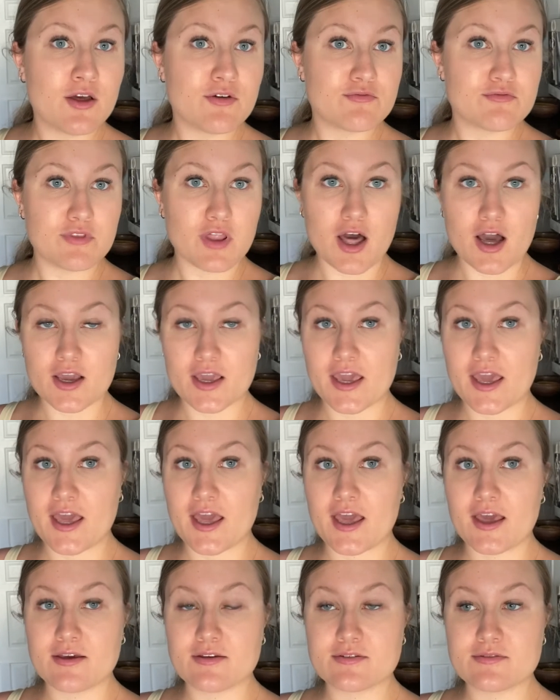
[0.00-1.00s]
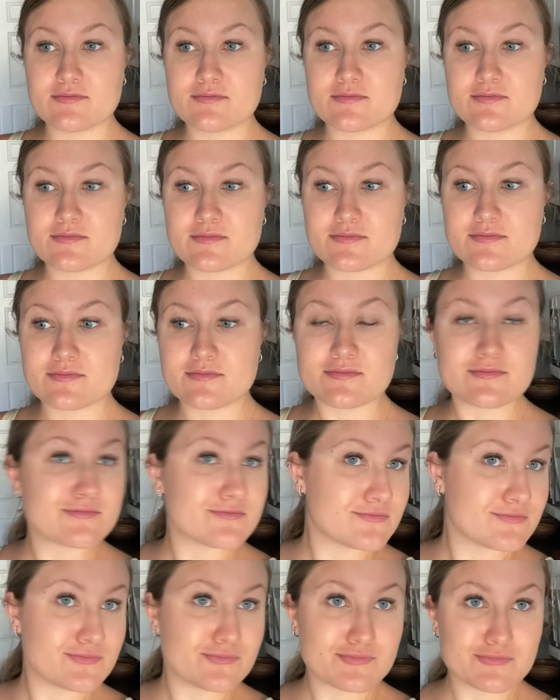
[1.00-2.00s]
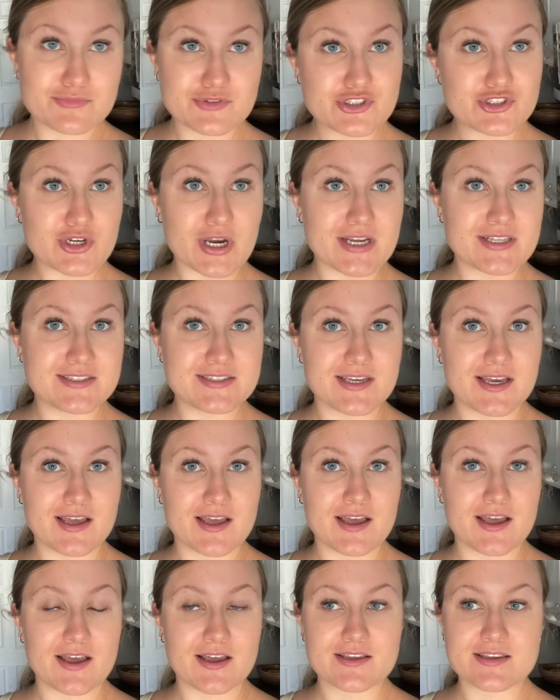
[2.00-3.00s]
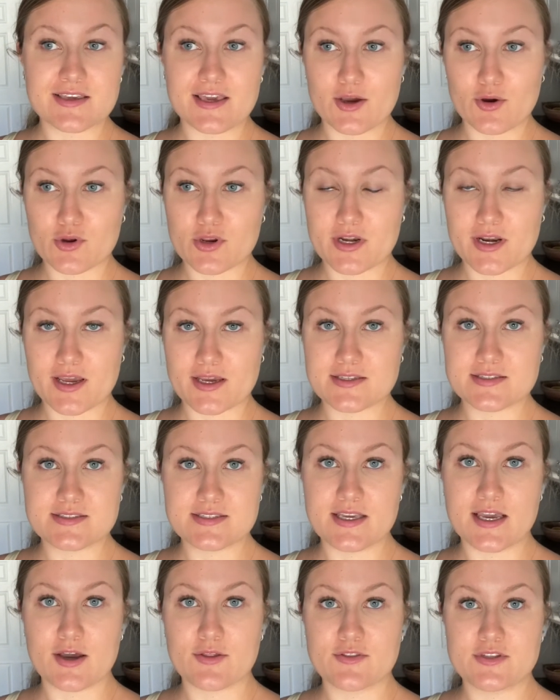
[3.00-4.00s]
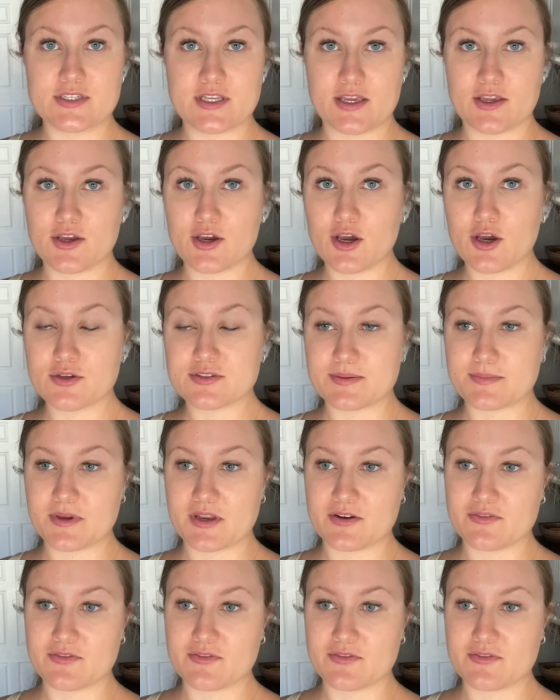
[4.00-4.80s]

vlog it, try to get organized, see how the day goes. I'm gonna